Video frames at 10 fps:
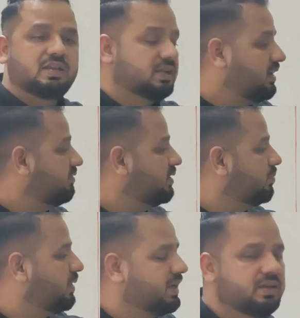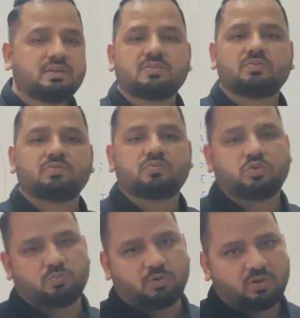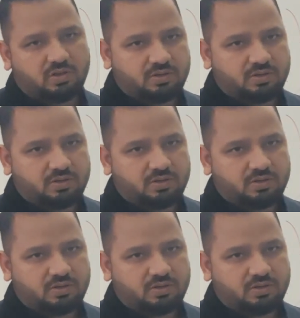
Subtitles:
loved playing football.